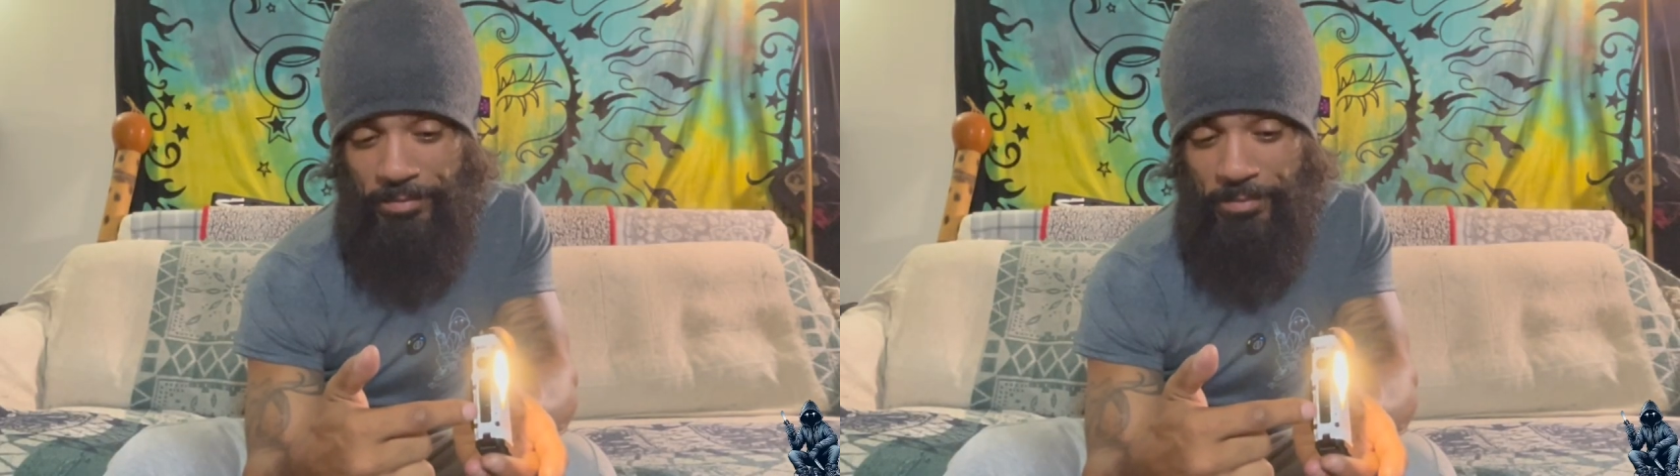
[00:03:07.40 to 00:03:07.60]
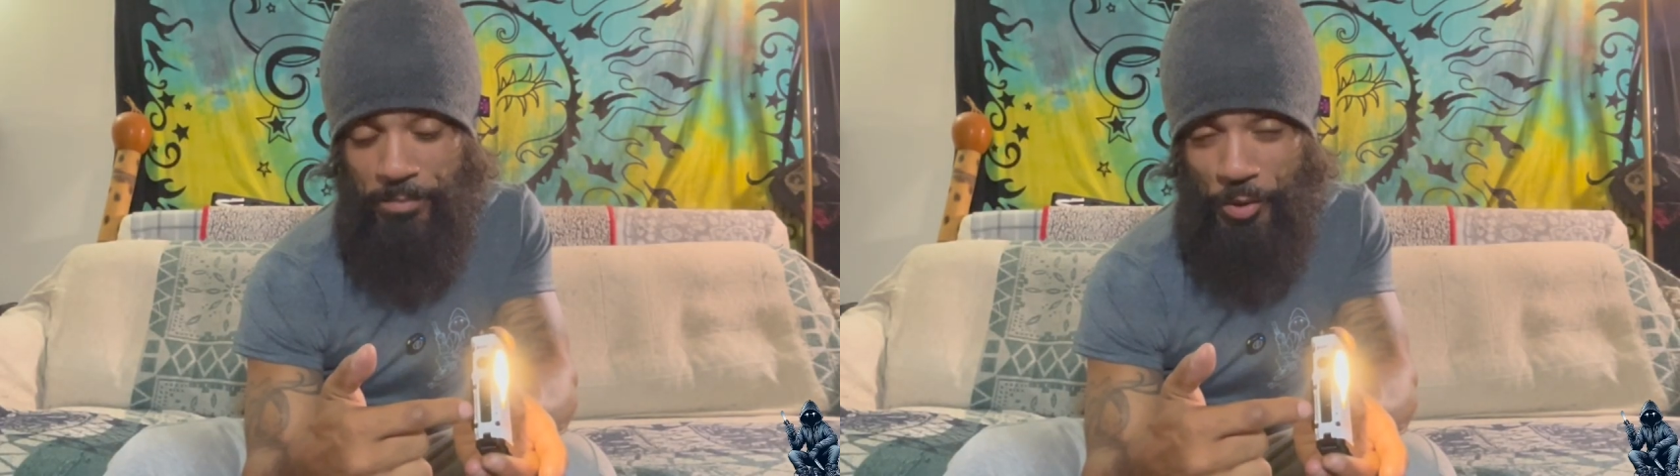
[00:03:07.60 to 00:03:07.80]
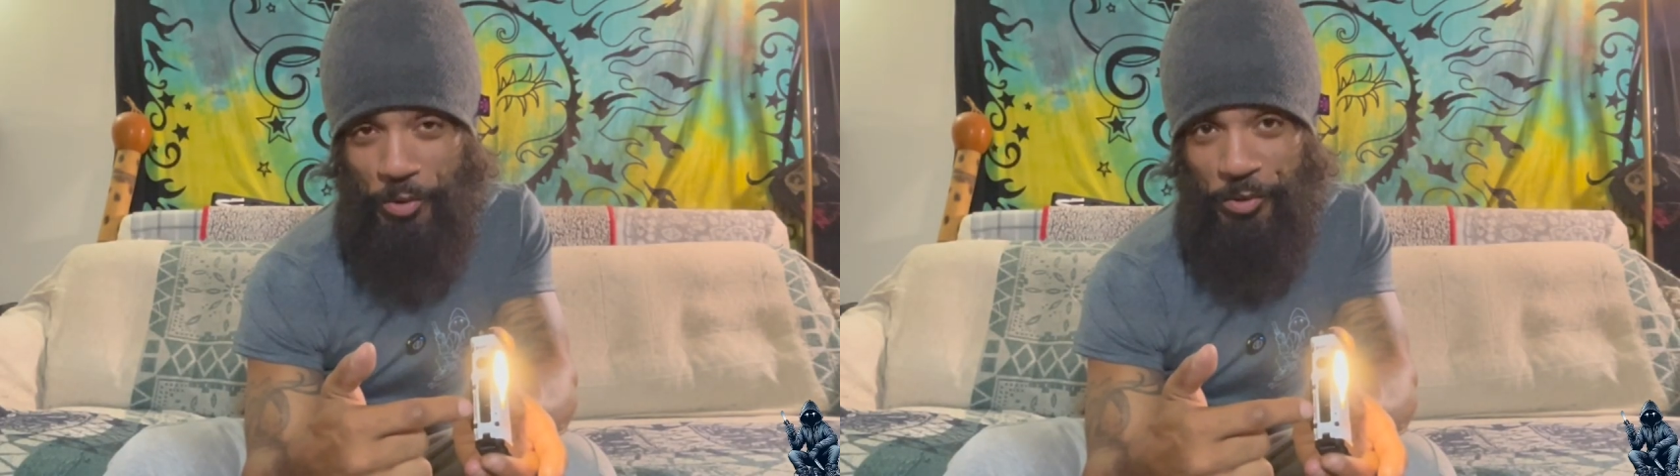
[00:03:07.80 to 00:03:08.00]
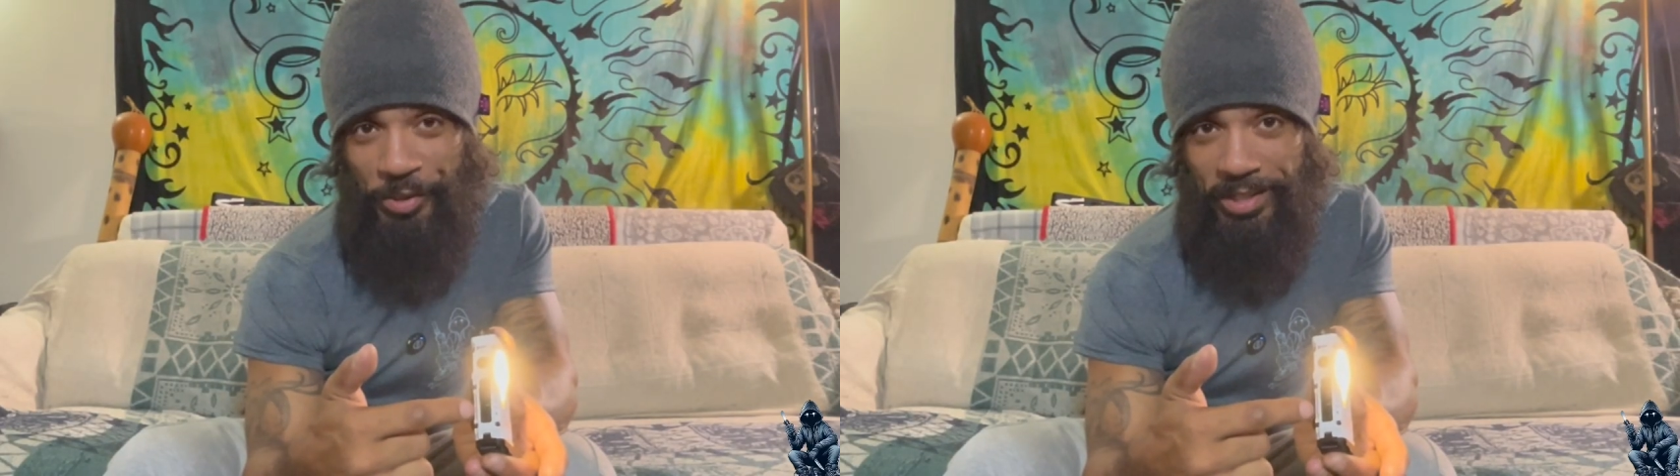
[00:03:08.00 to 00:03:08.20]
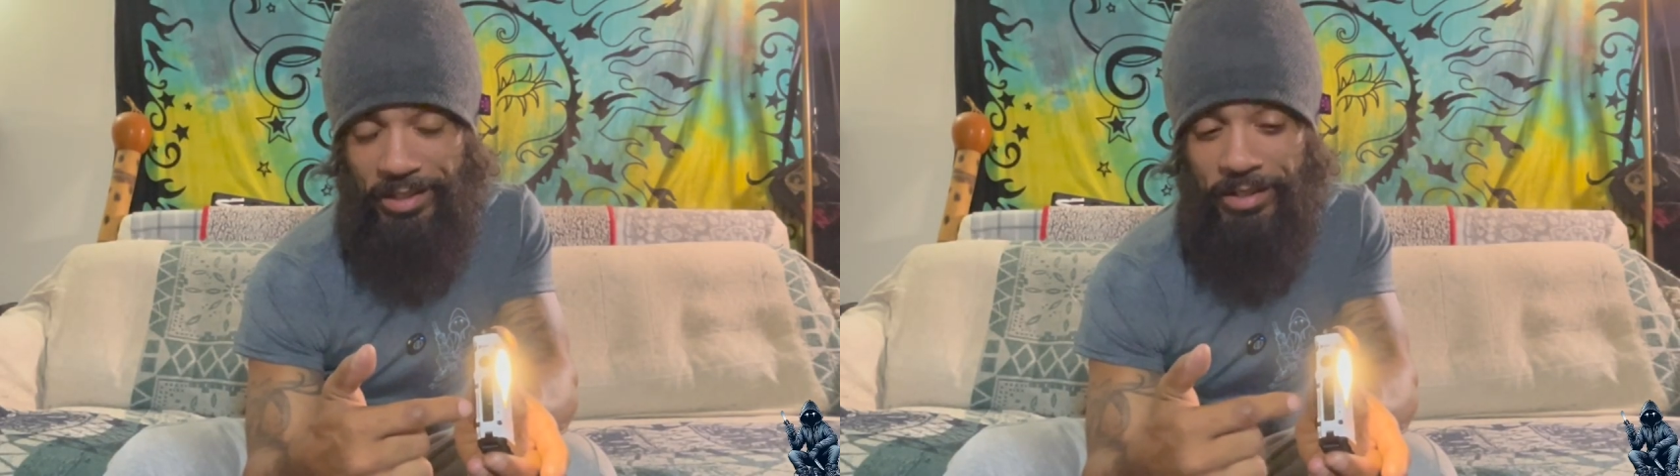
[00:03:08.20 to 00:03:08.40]

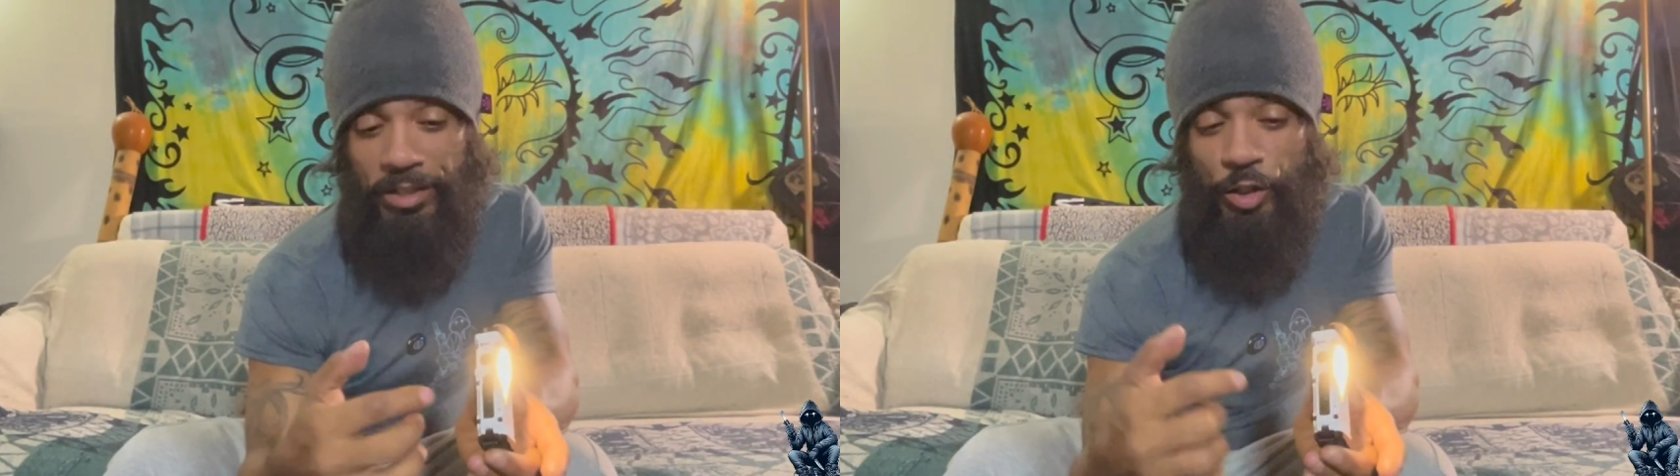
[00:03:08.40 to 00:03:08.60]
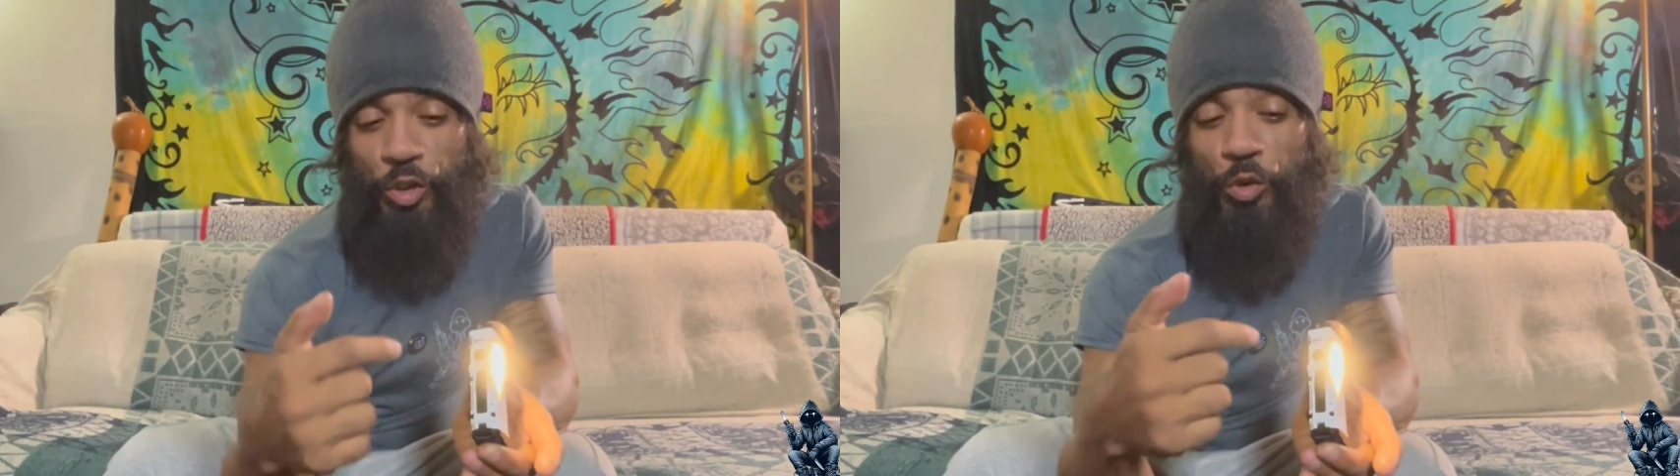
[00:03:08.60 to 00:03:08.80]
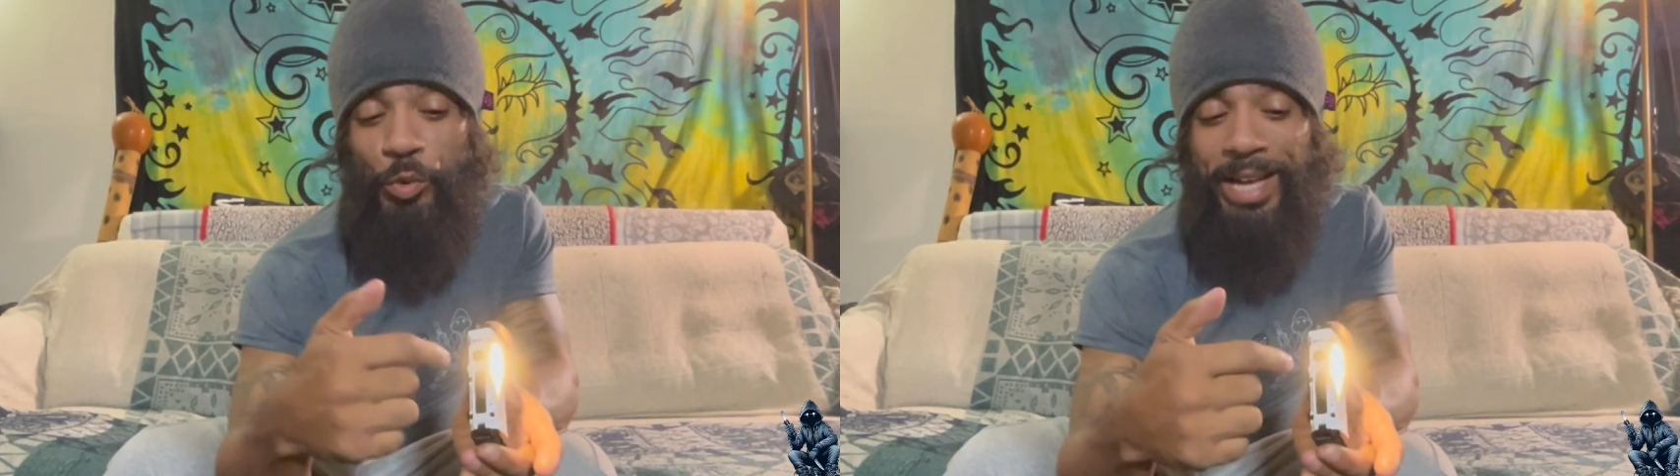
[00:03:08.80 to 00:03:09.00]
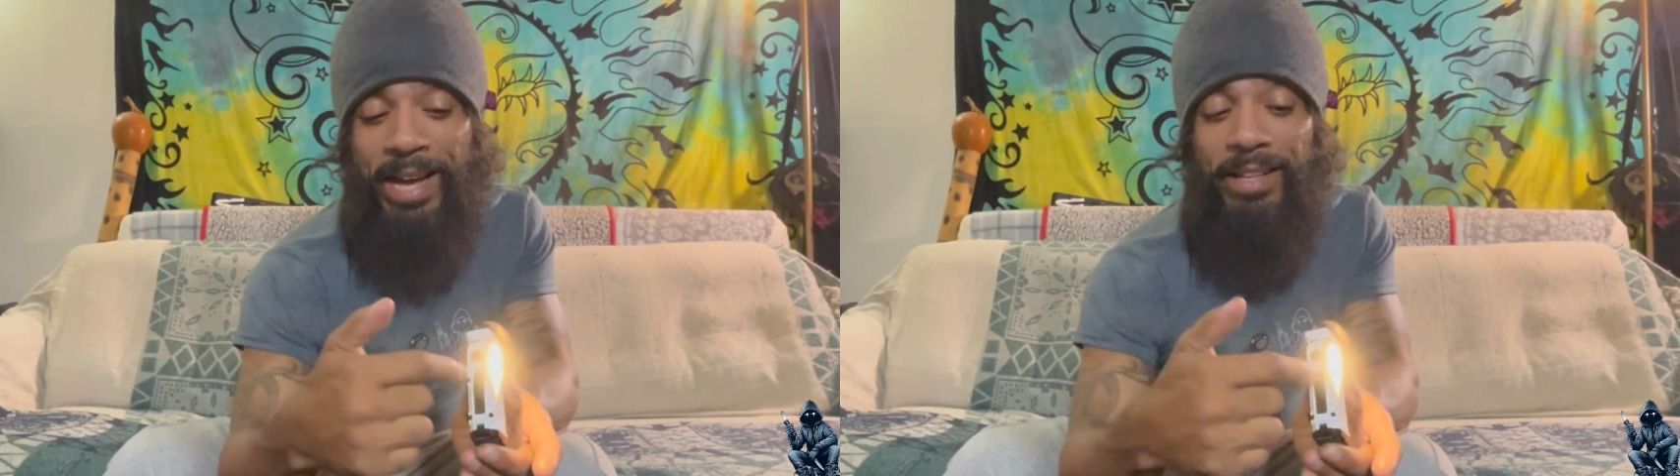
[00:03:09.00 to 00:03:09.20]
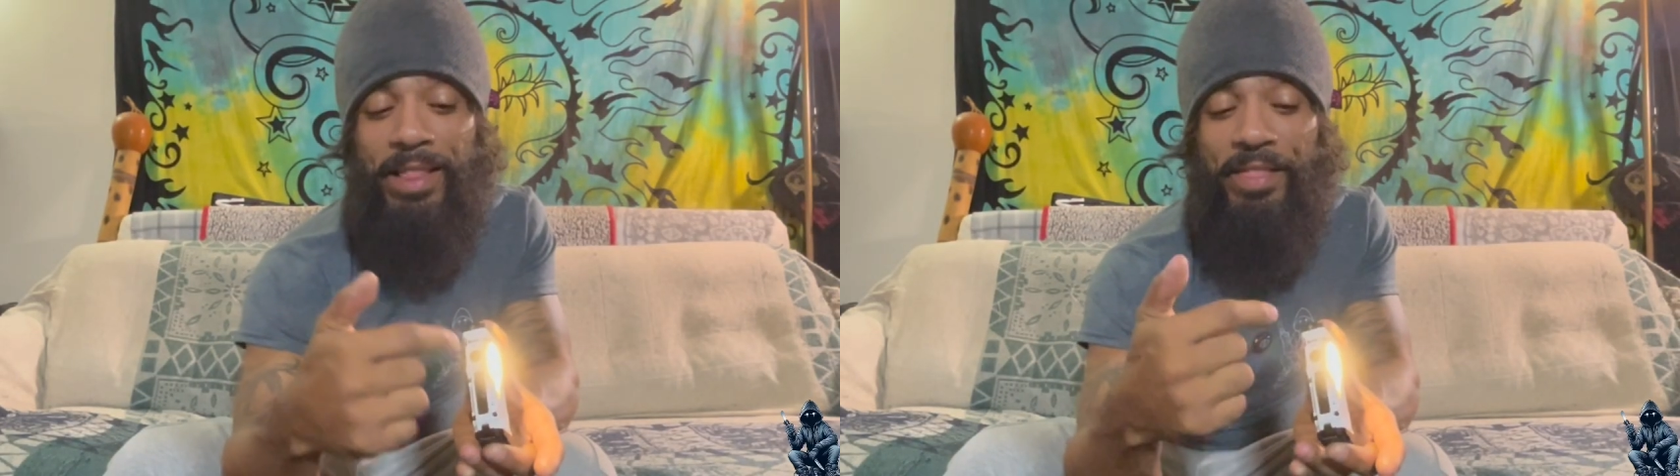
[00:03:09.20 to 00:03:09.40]
mode, you get